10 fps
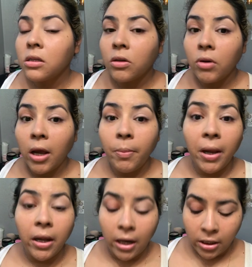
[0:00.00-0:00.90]
So not
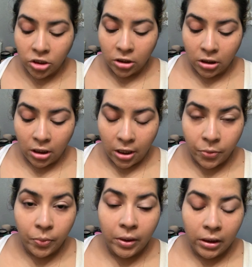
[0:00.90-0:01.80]
bad, actually. I
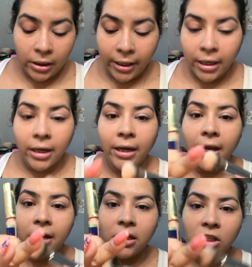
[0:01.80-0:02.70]
really like it.
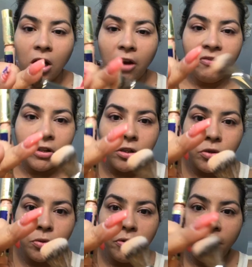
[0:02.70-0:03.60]
Again, it's soft. It's
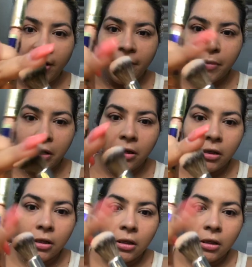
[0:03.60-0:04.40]
dual fiber.